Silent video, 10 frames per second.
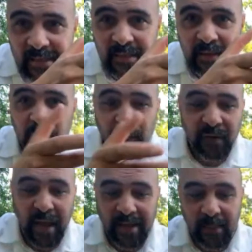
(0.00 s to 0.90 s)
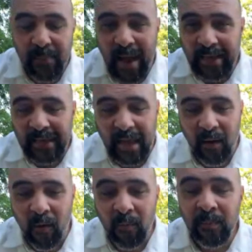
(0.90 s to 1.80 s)
If you forgot your baggie at
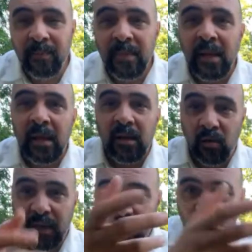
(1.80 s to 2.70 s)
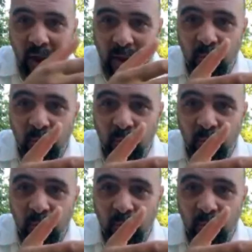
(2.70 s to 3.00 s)
home, you can grab